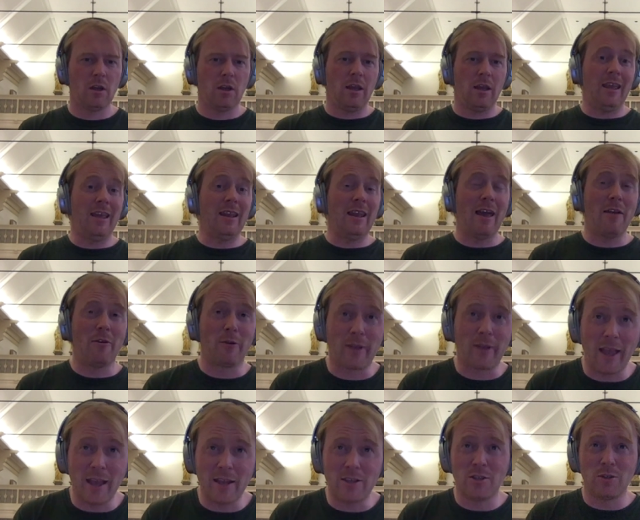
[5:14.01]
in
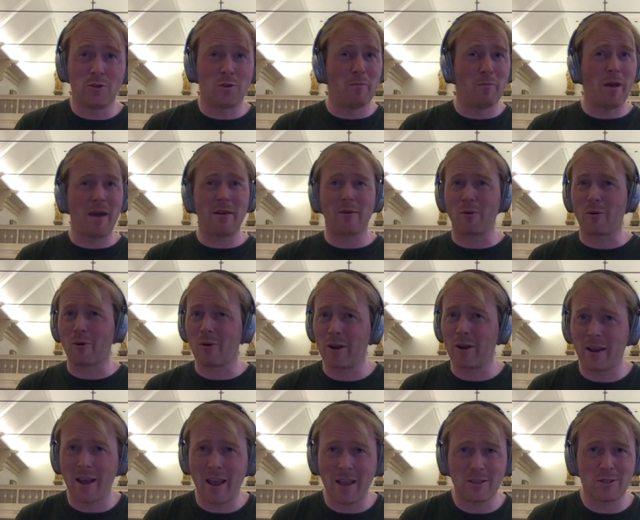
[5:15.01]
education to better
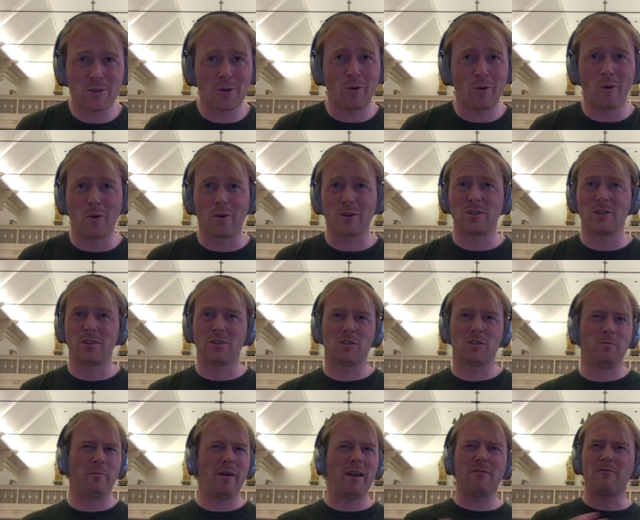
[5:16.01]
organize courses, to
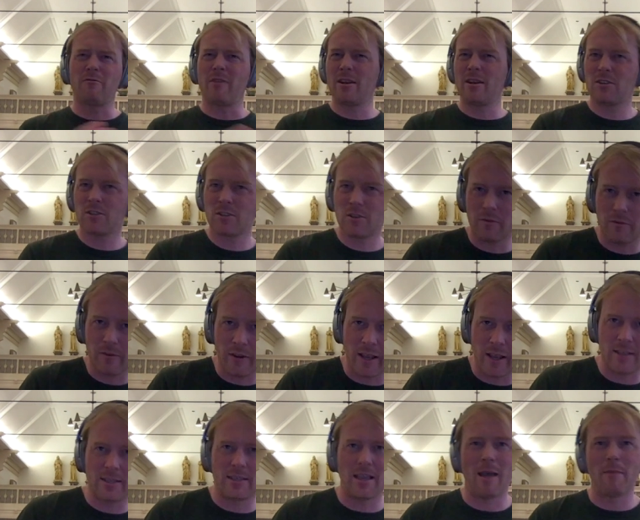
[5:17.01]
better register for
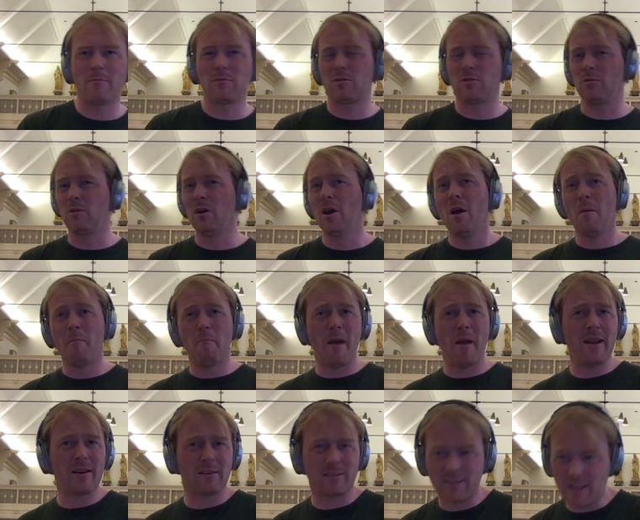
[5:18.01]
exams, to
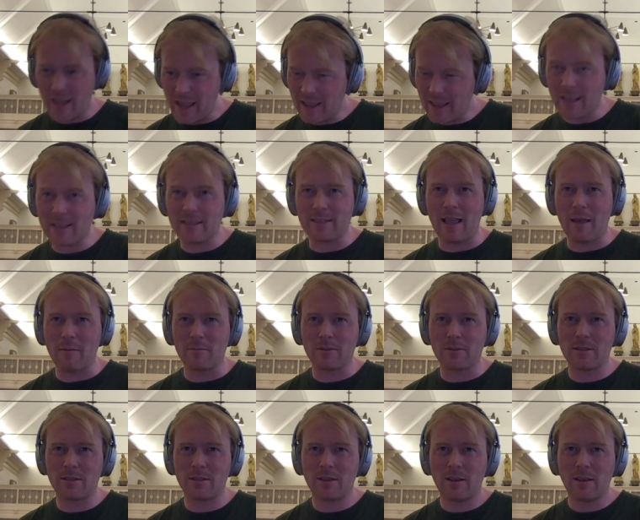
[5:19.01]
better take
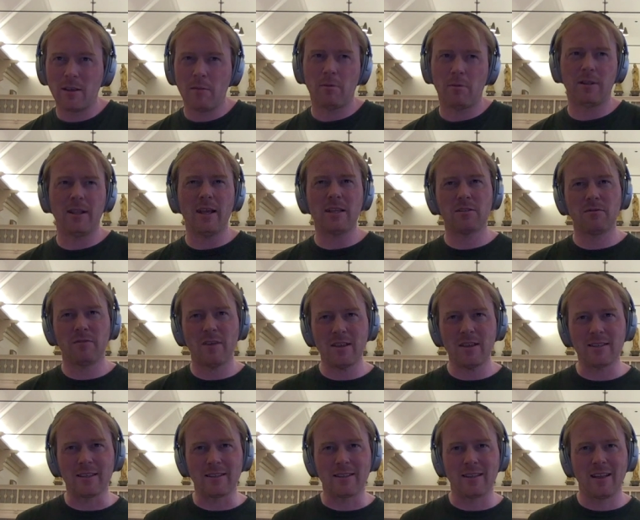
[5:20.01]
exams. But let's
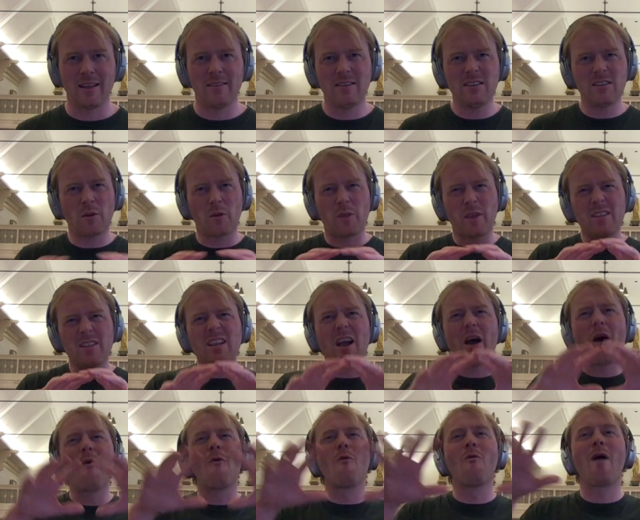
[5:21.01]
face it, these are things
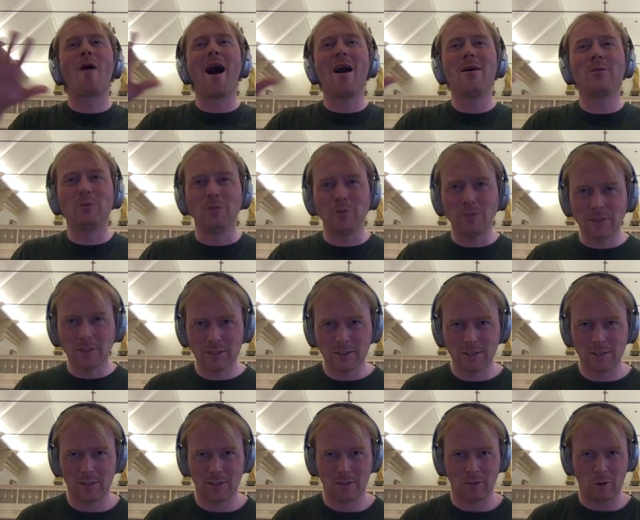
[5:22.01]
around
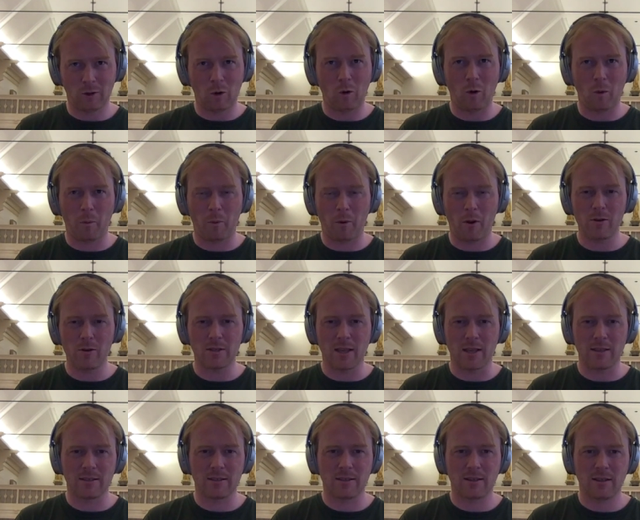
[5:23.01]
the core
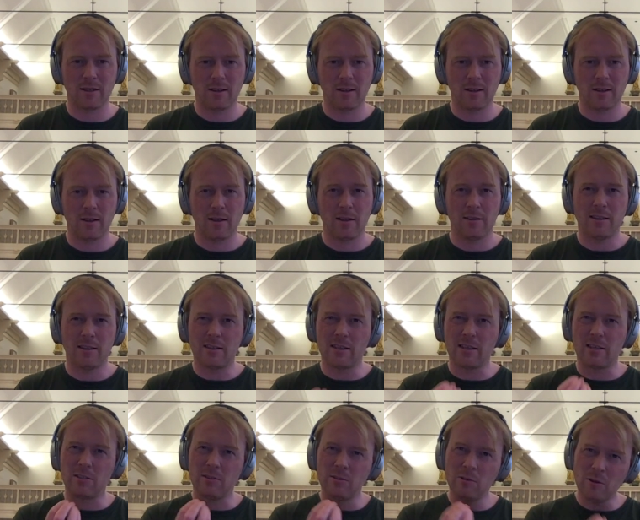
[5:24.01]
process. This
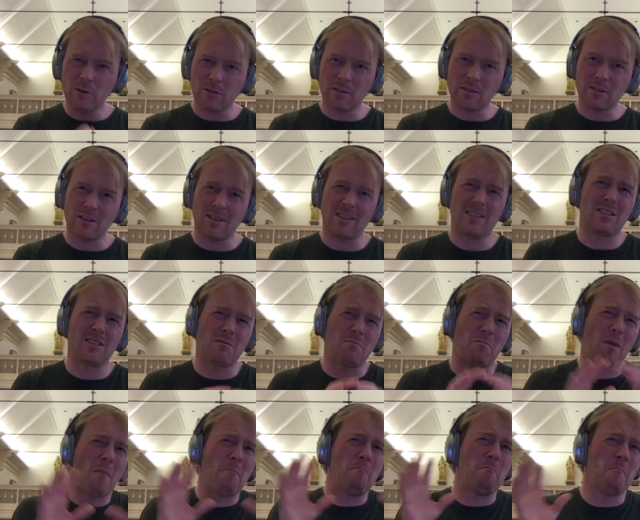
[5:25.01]
is
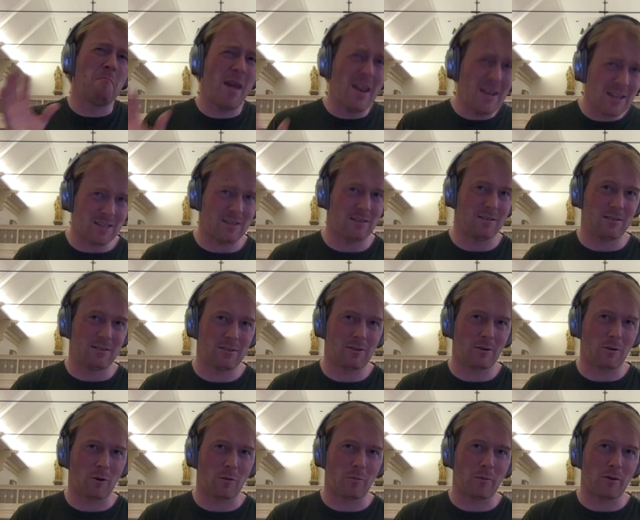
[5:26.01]
about managing the
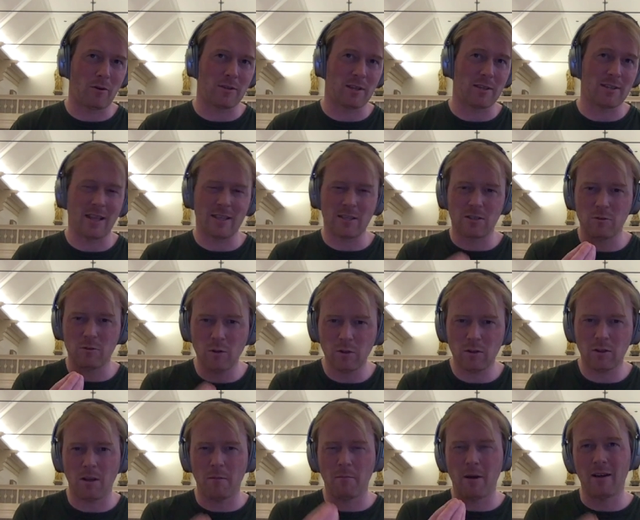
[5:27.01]
core process. It's not
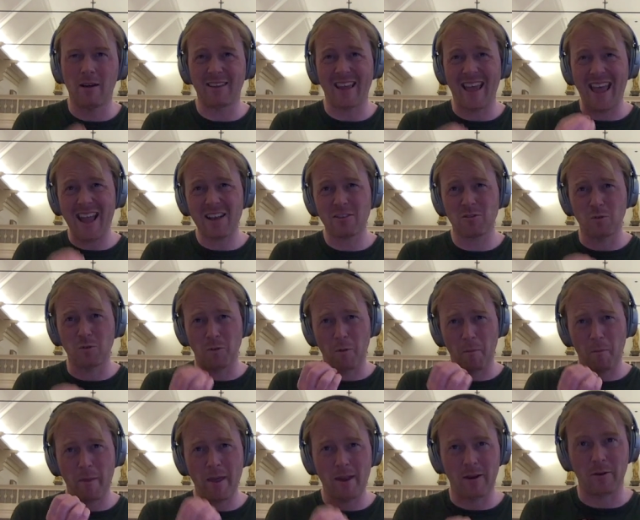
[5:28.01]
about the
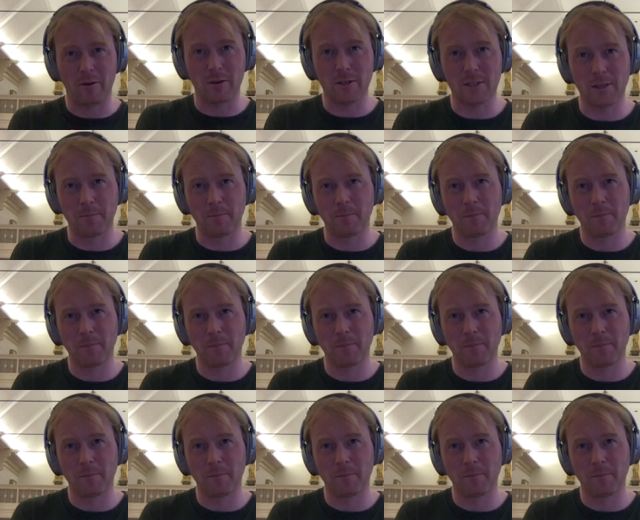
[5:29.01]
pedagogy.